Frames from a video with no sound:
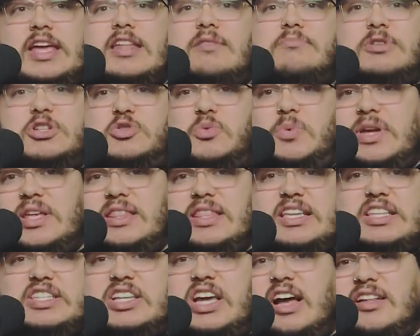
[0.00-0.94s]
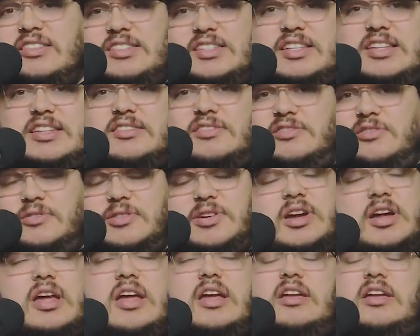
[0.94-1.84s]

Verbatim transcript: in between these cutscenes or